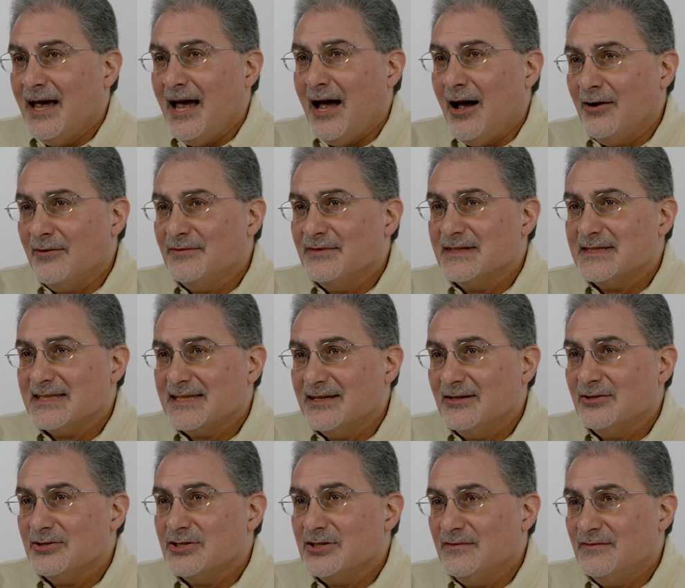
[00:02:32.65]
How have the
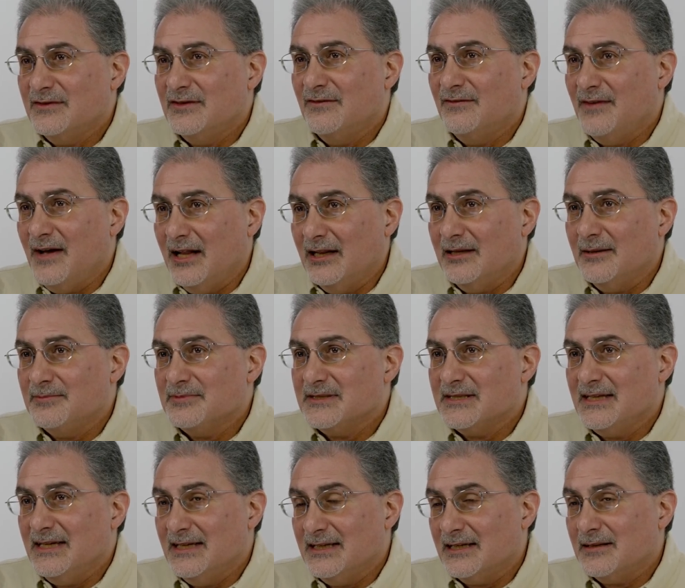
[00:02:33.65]
skills you've developed
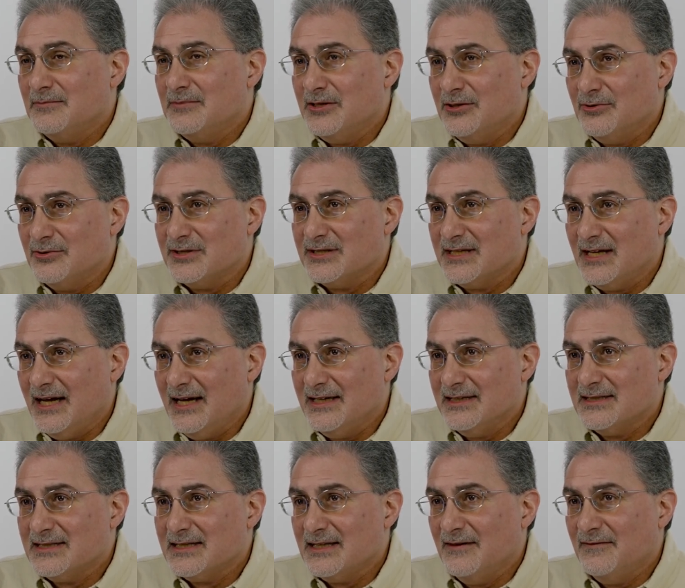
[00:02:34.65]
in computer
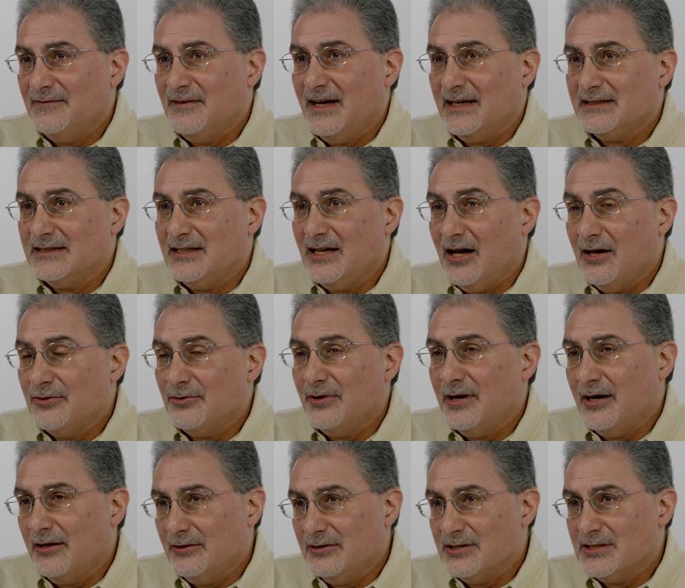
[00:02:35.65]
science affected other
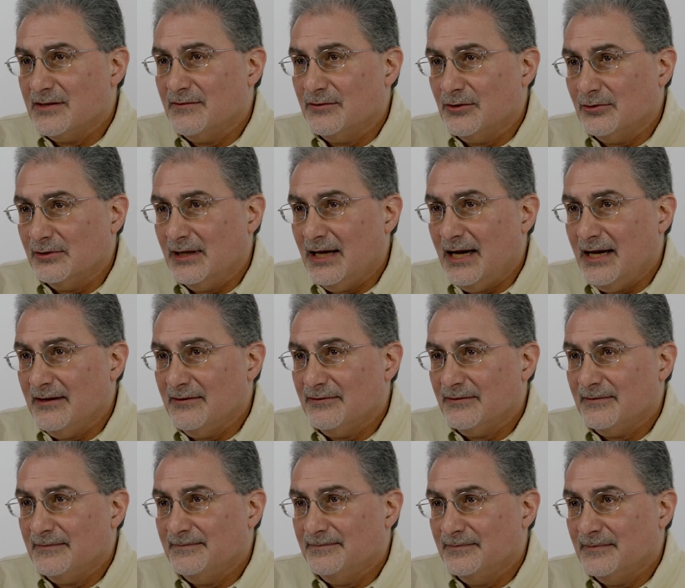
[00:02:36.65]
areas of your
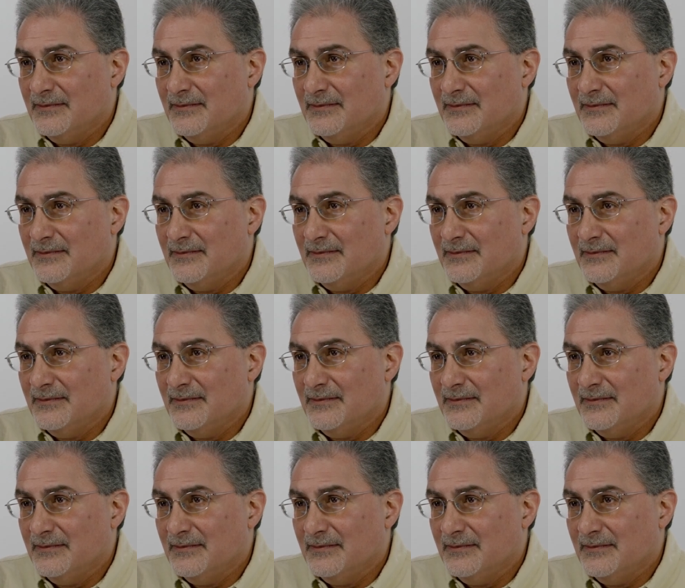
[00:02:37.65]
life?